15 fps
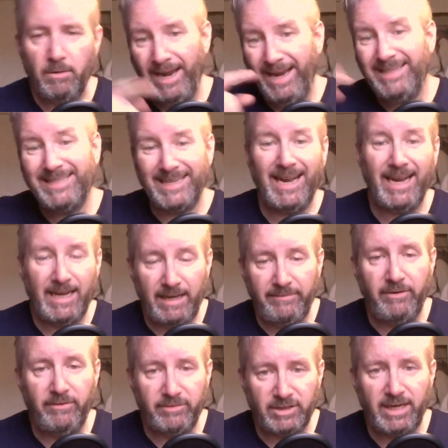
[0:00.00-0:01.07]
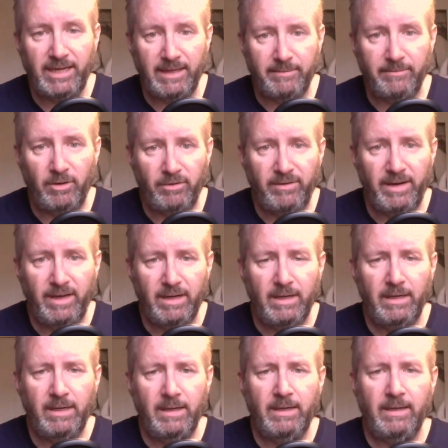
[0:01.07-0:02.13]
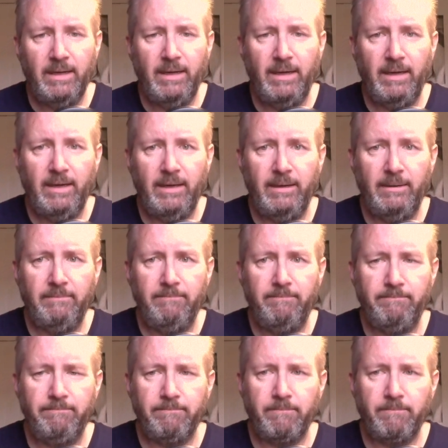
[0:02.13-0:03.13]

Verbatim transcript: Incidentally, if you've seen the movie, um,